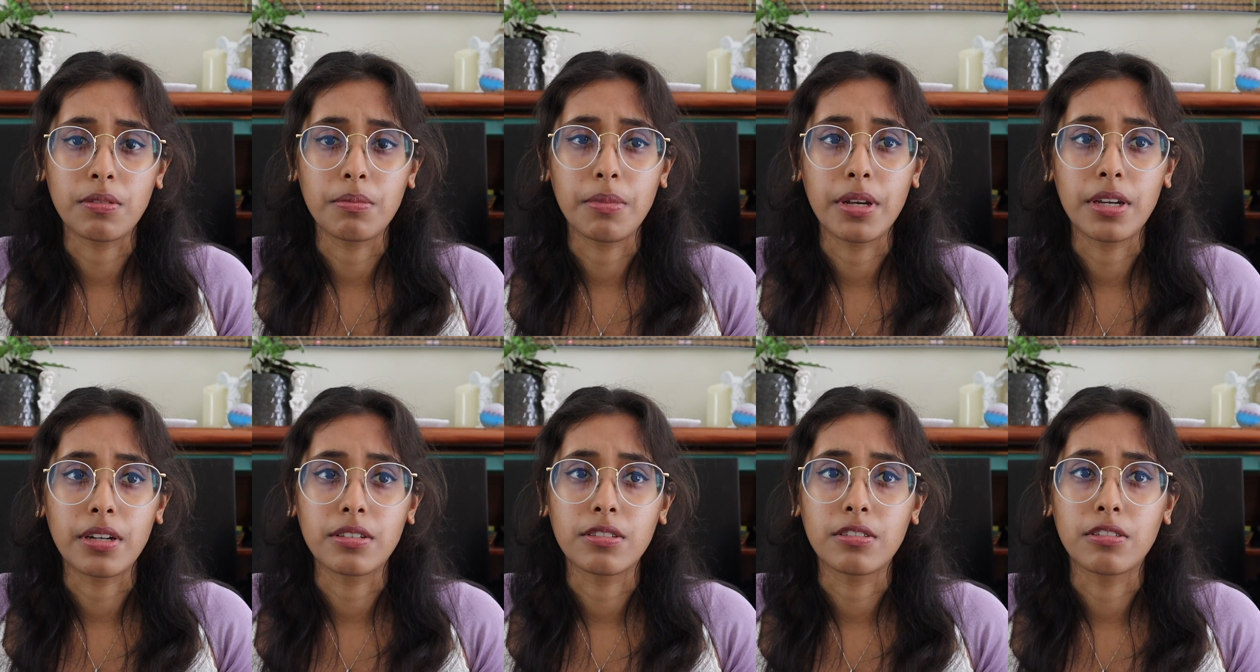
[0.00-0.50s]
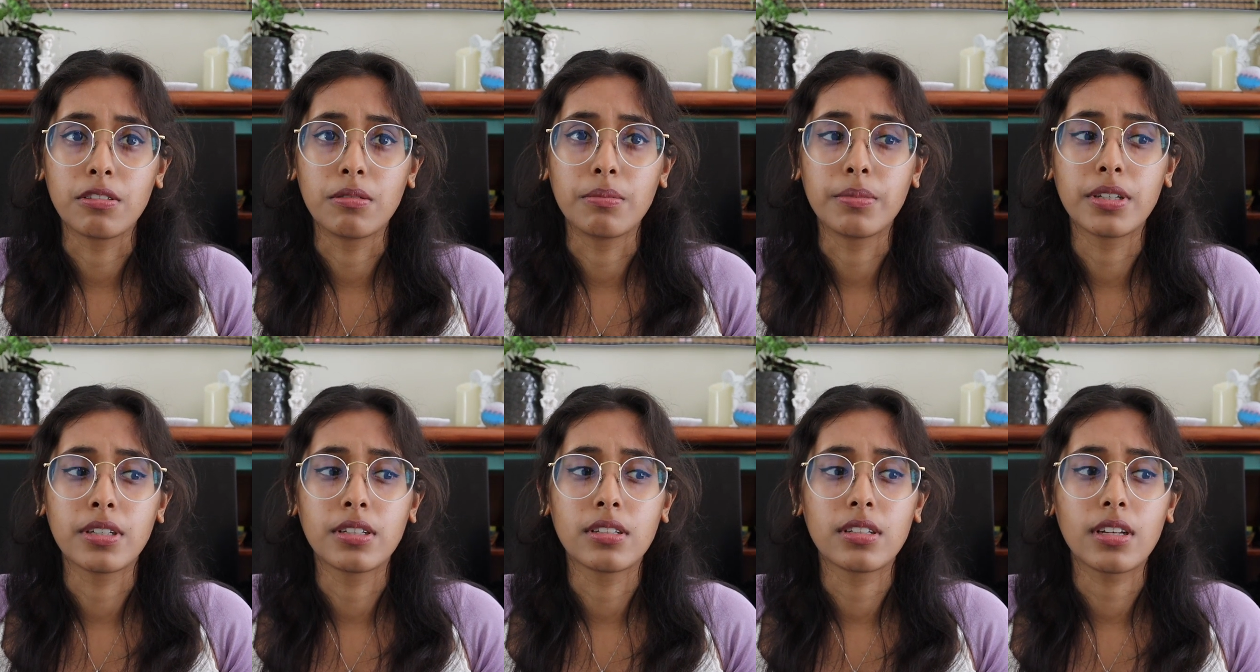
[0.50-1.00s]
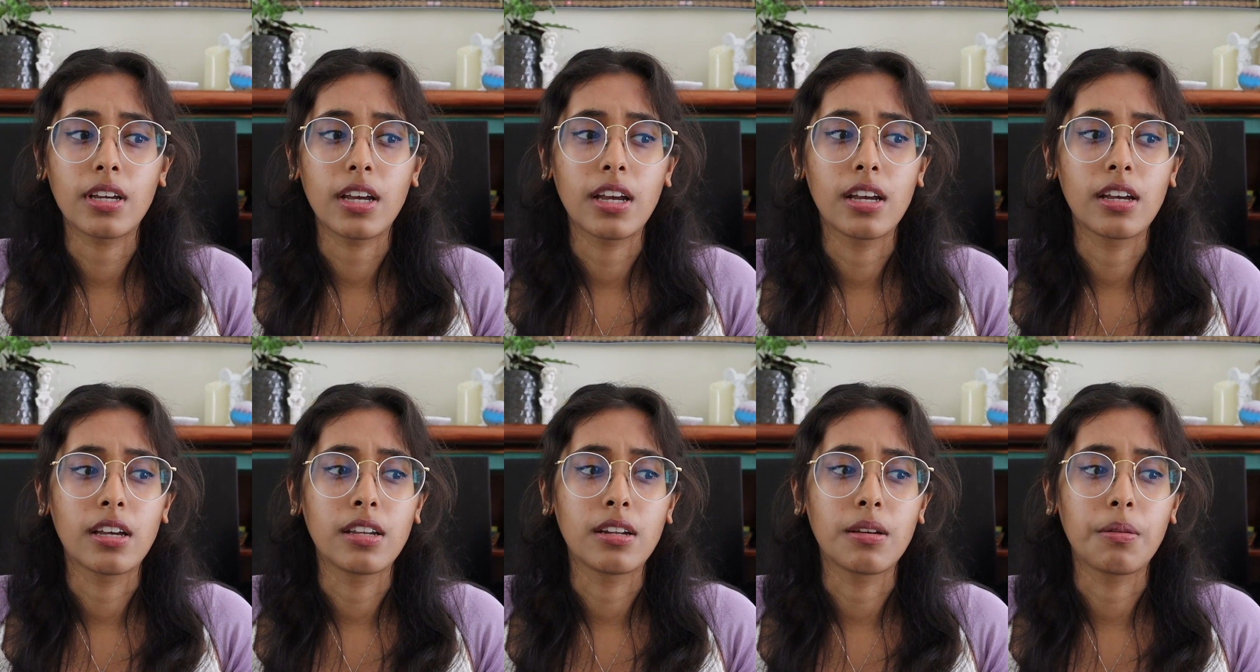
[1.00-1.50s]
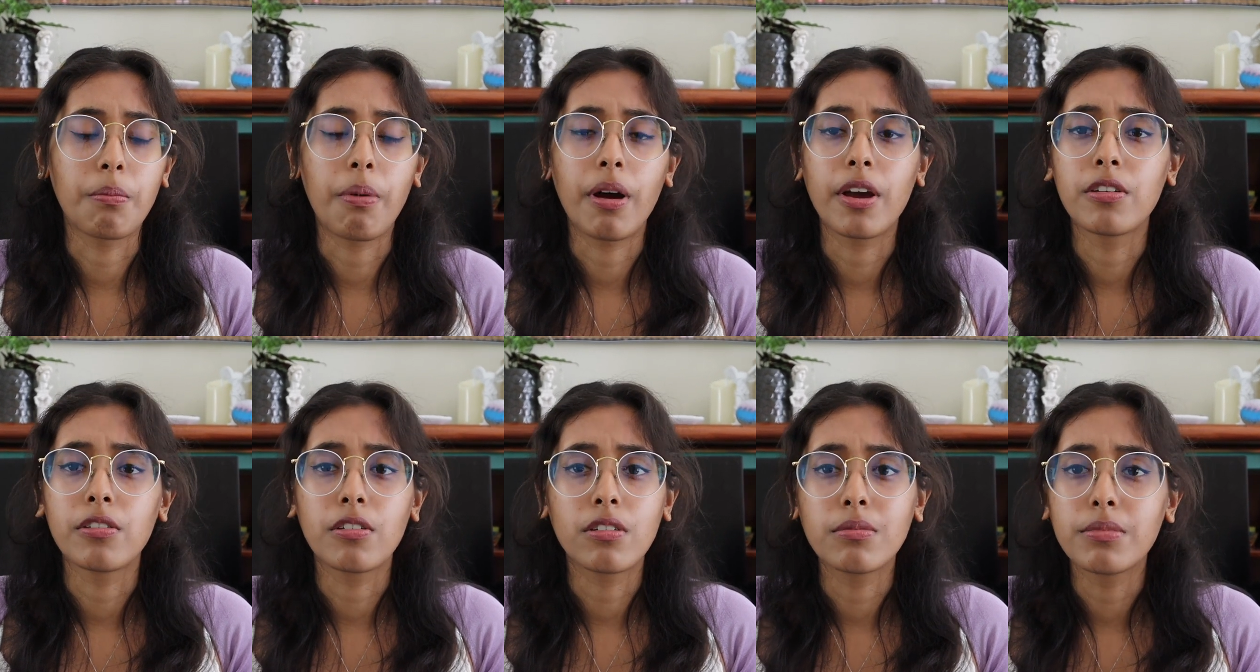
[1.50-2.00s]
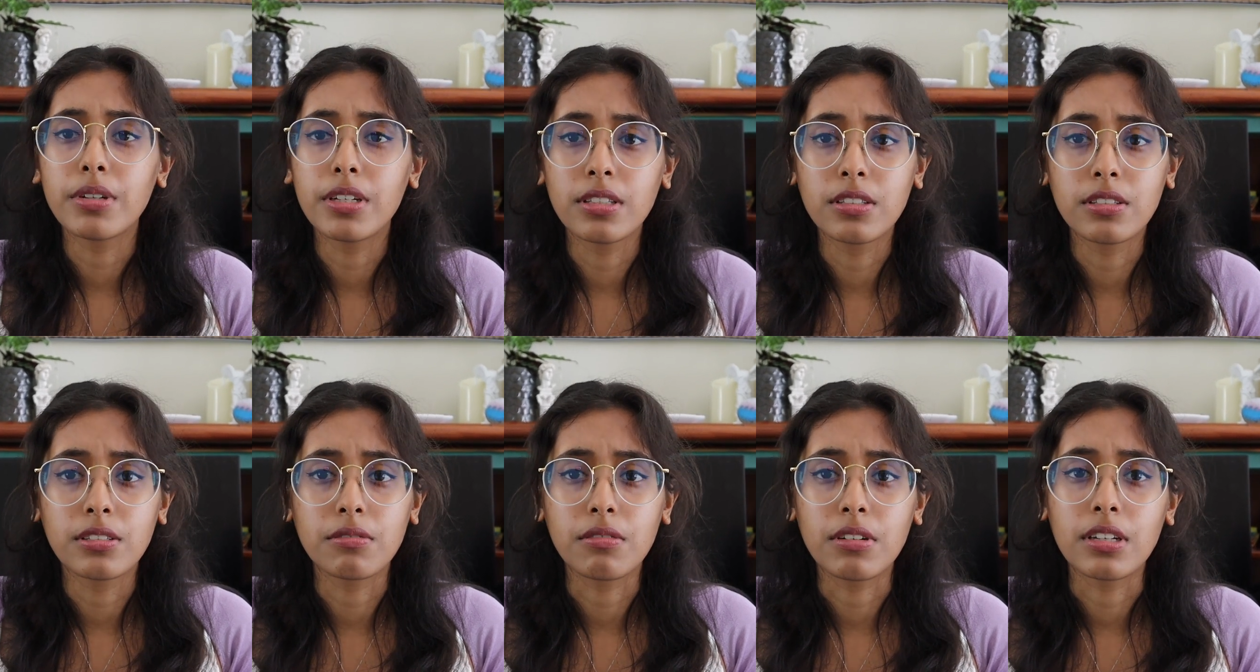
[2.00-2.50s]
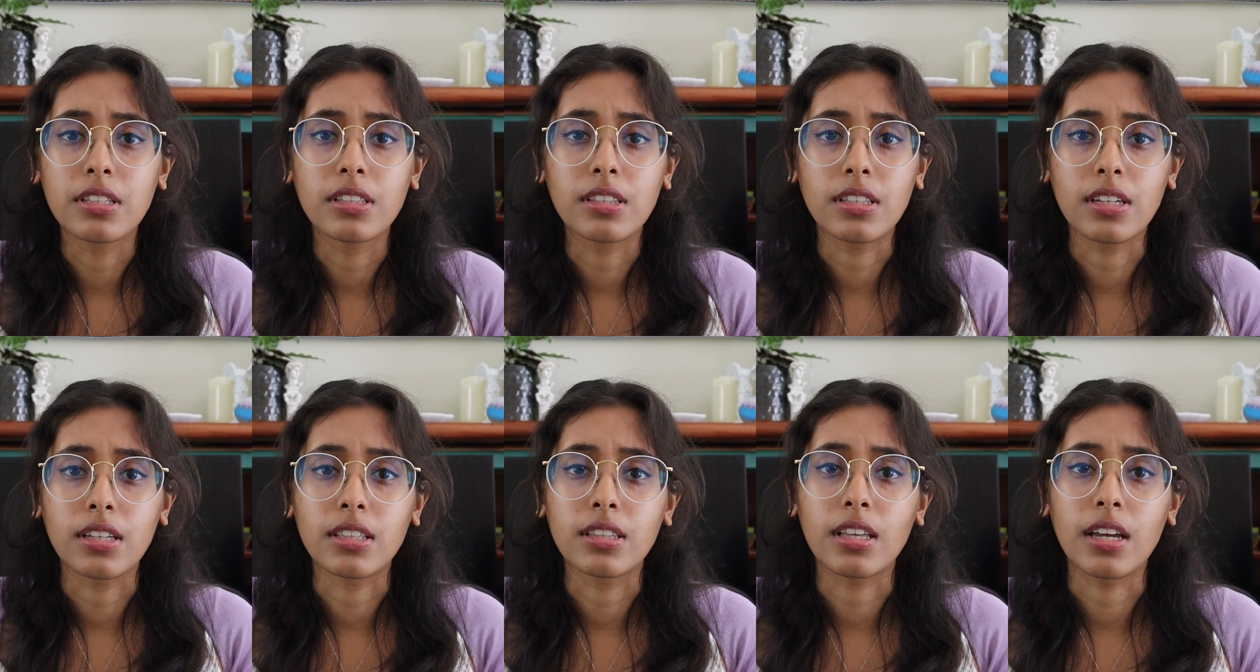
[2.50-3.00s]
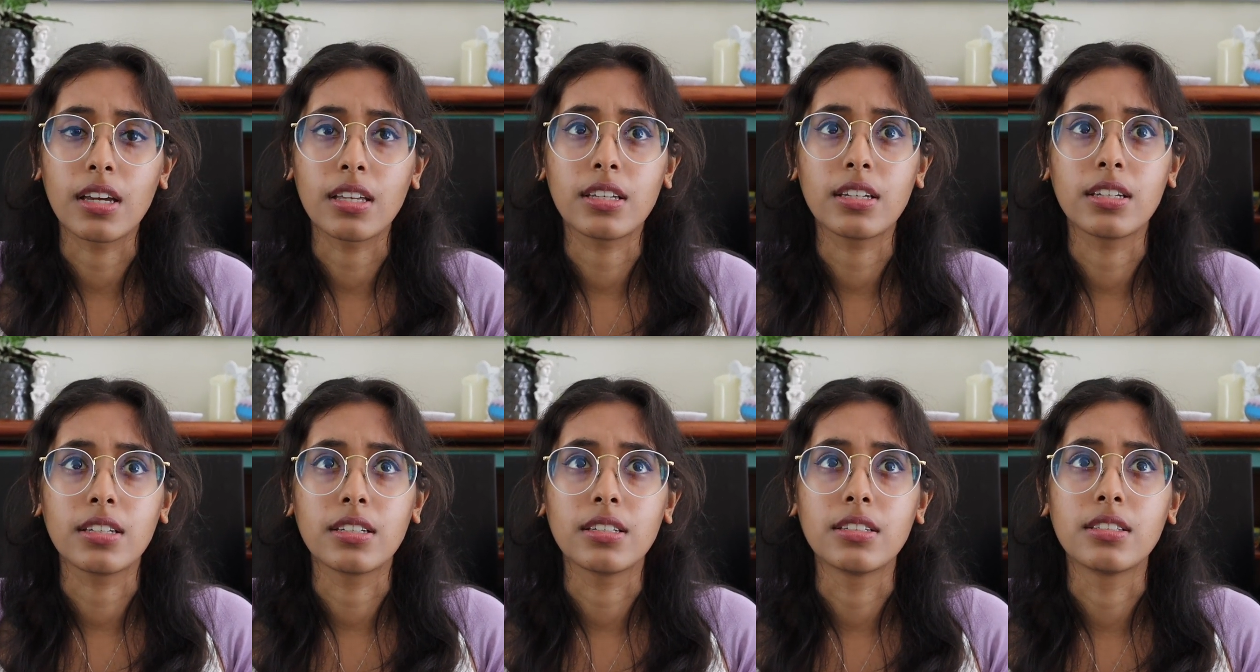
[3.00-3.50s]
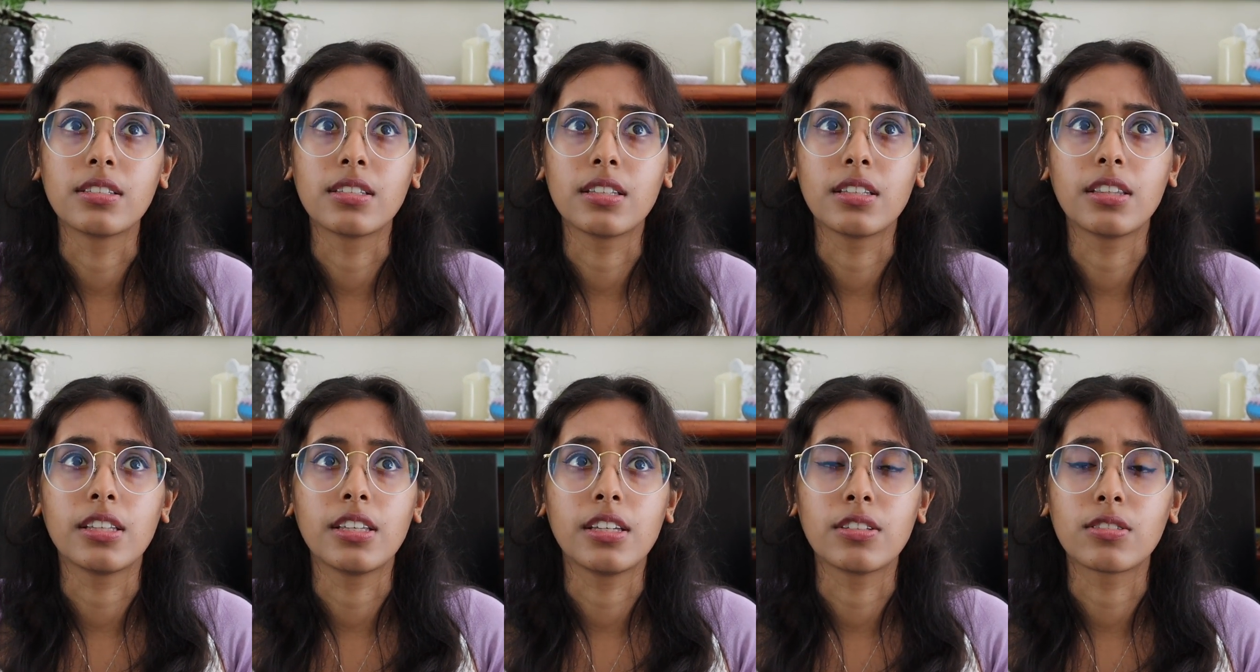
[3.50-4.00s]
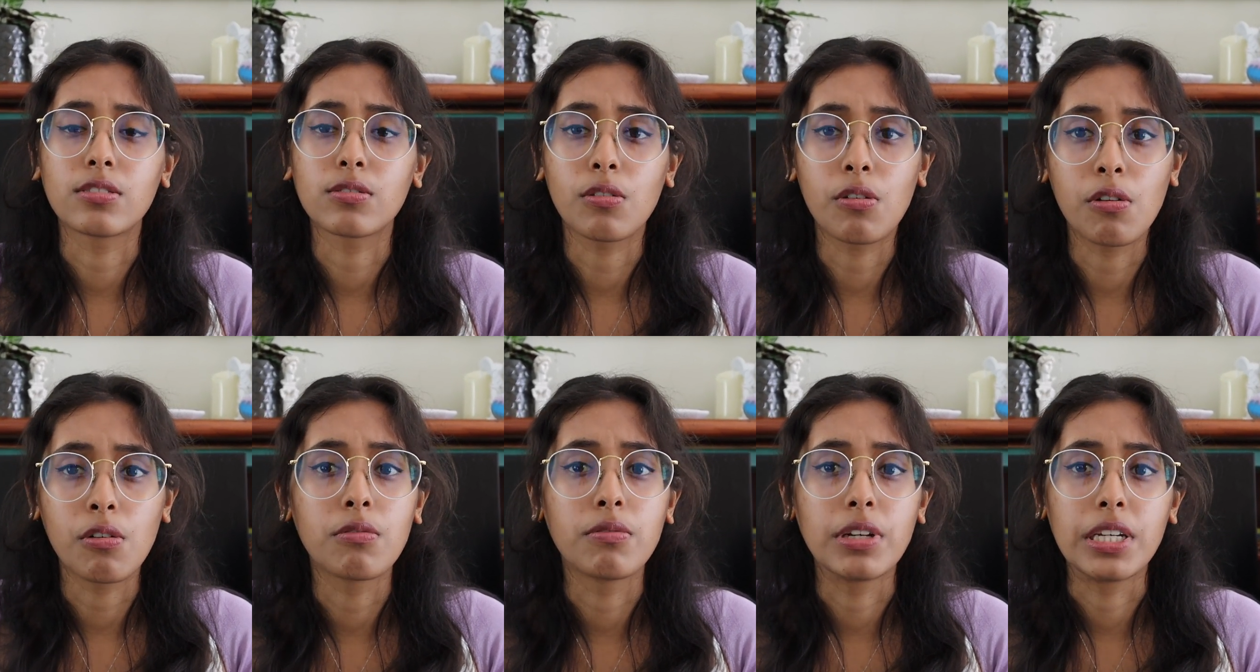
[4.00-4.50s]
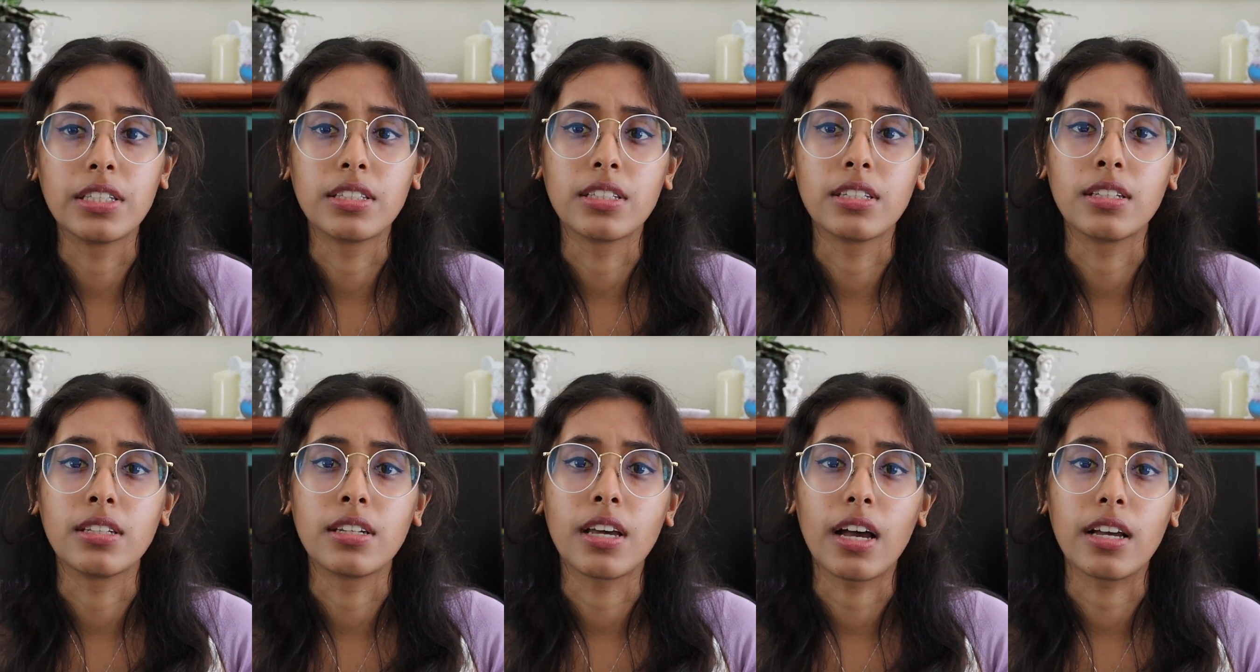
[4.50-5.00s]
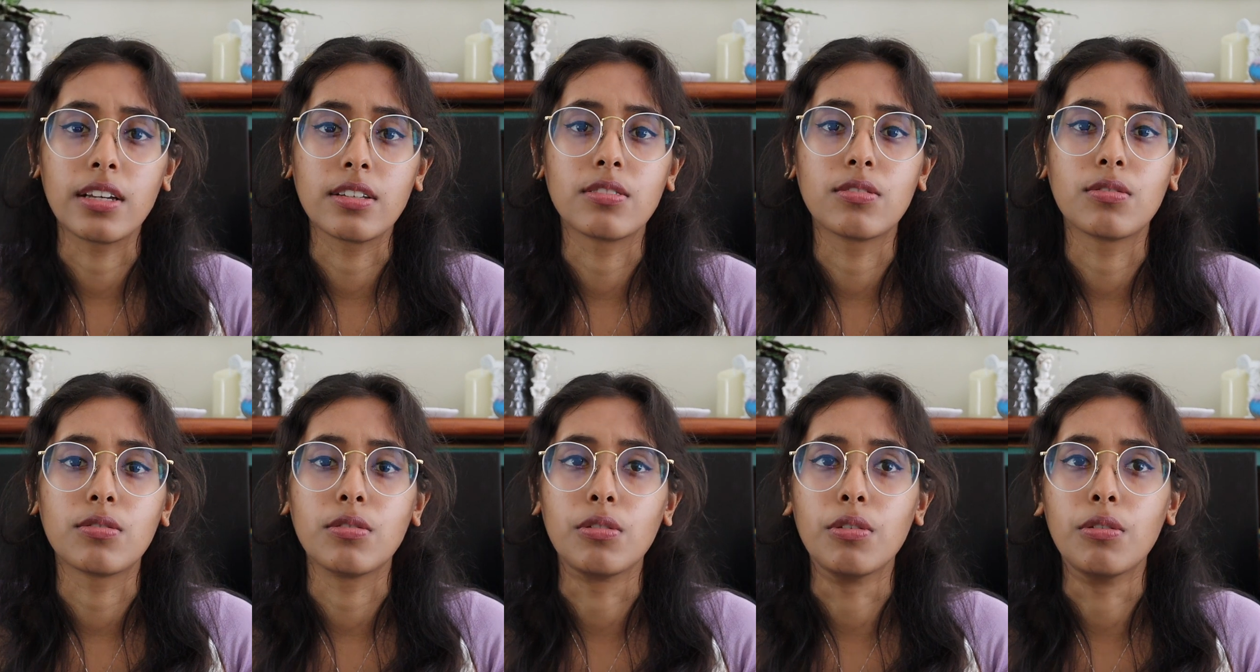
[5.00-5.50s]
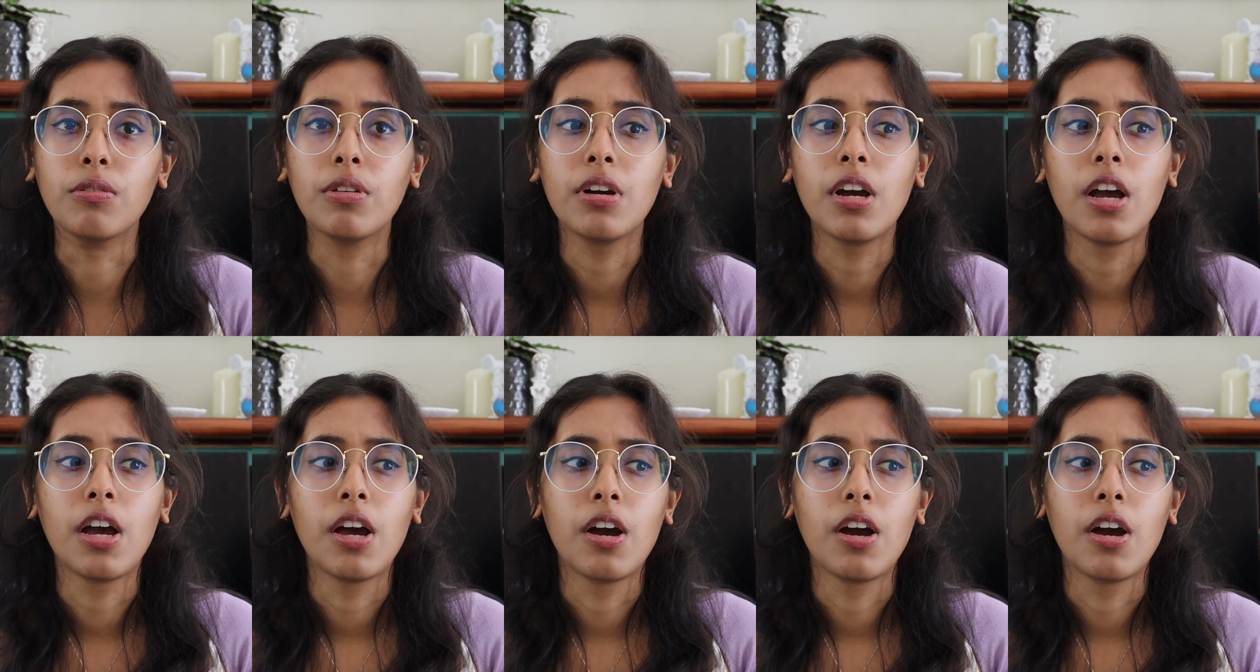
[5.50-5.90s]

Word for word: what made us human, and by no means do I think that it is the sole reason as to